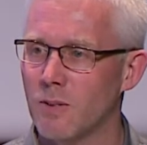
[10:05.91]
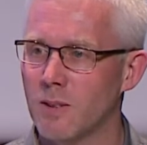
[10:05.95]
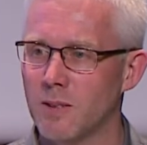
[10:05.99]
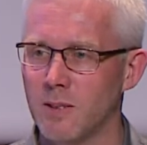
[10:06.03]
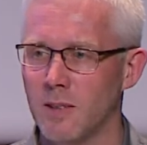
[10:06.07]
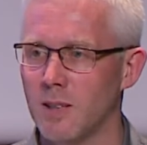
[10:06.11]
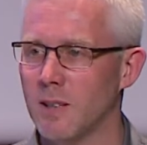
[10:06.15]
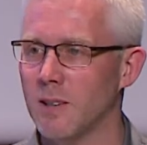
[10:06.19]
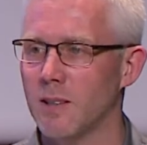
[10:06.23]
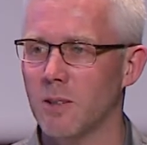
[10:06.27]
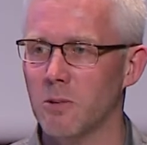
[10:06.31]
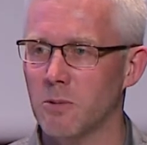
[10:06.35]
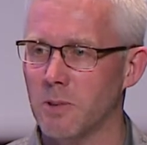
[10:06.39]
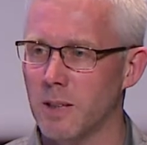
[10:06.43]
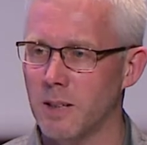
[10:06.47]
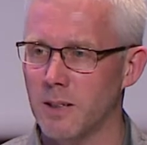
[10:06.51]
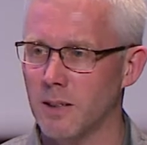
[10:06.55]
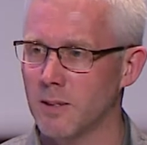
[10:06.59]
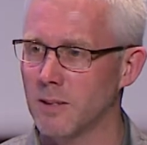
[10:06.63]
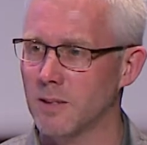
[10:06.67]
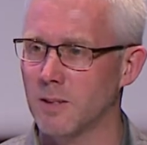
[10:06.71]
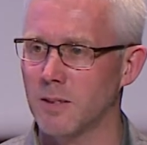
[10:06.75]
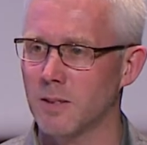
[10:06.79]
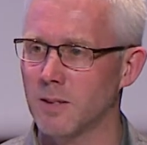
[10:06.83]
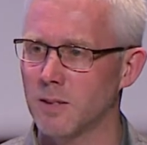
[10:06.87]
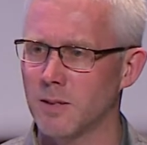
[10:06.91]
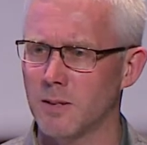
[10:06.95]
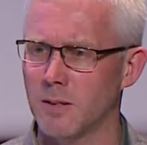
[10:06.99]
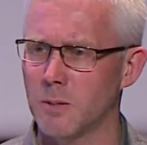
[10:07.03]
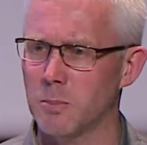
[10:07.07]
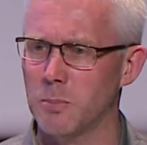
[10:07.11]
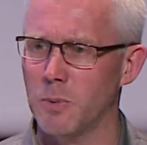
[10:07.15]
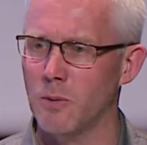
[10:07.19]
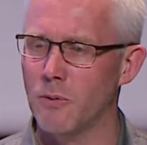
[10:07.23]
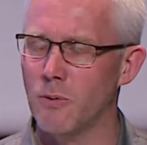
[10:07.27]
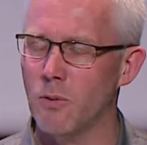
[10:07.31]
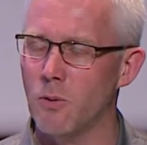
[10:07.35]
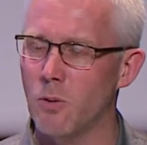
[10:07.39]
seen the reading system
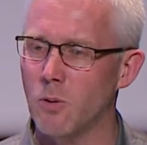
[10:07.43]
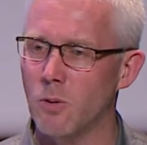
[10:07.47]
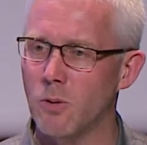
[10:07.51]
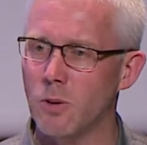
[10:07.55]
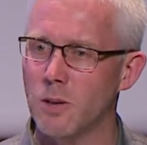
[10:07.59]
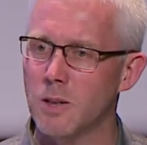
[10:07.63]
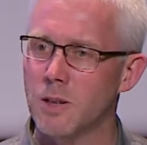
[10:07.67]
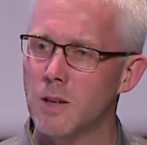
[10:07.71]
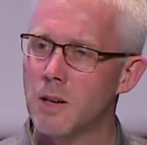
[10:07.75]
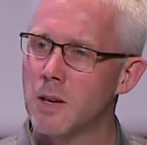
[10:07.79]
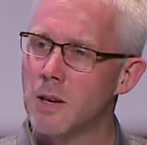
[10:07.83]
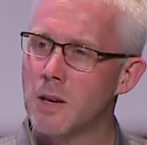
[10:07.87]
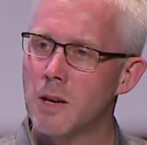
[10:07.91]
before,